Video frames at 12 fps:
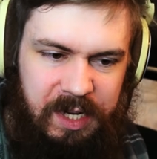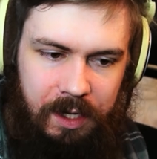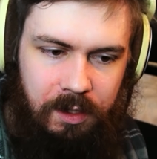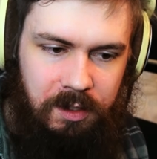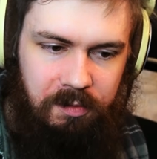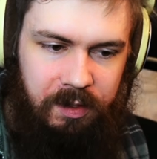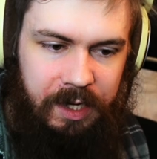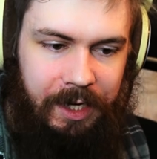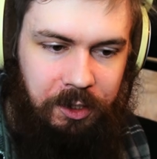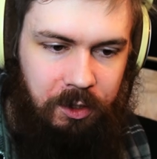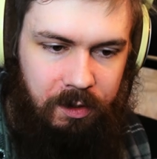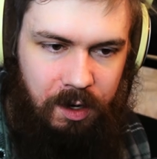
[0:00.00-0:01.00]
because of the
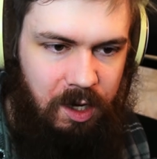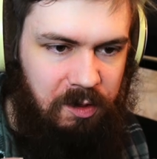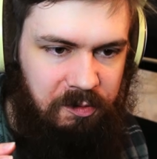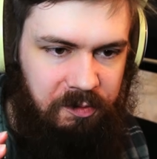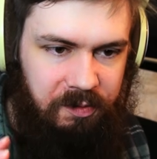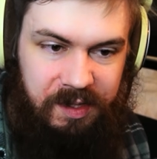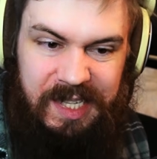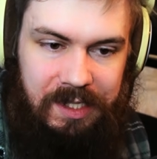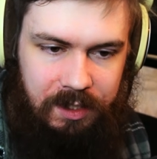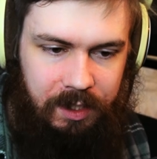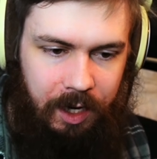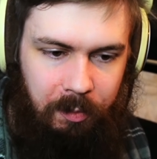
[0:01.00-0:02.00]
nature of
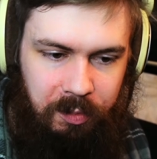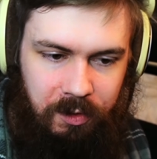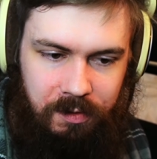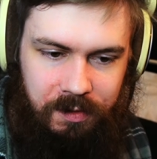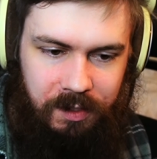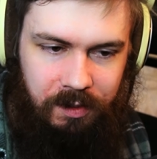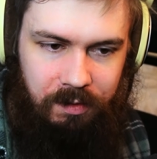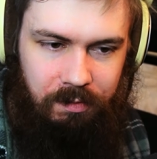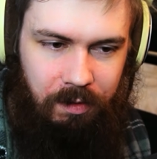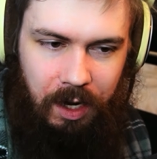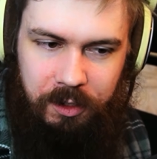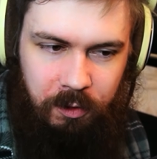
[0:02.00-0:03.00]
these samples,
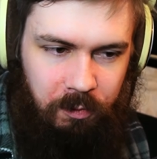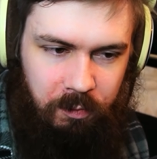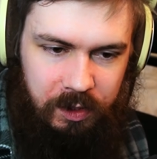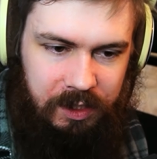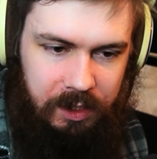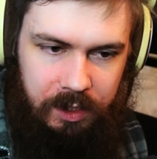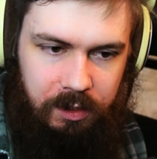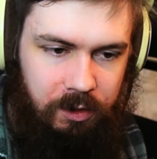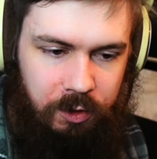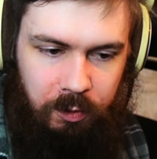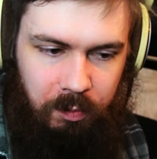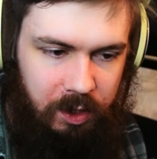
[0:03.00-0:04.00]
I don't really need to
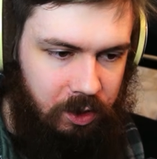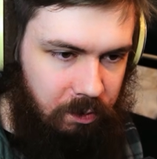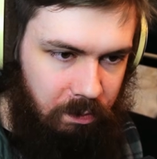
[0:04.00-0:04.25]
do much